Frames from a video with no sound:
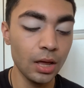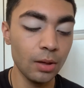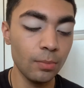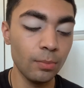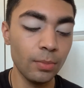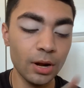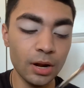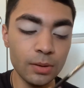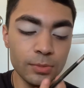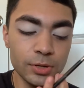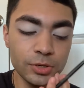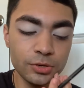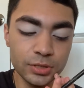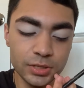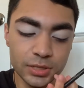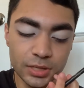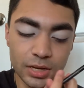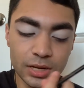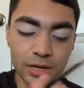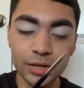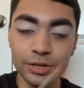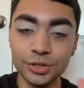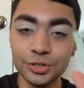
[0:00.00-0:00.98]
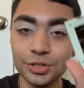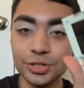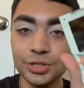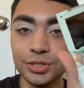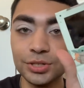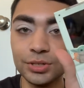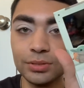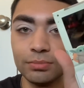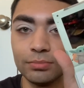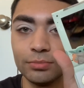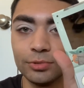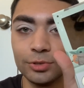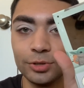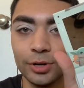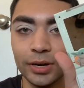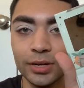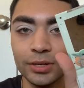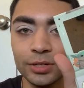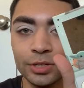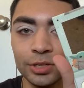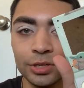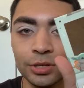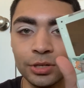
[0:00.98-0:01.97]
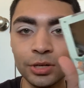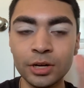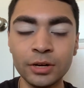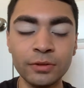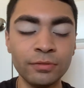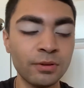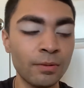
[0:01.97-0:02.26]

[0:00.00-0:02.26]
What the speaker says: but I'm interested in just transitioning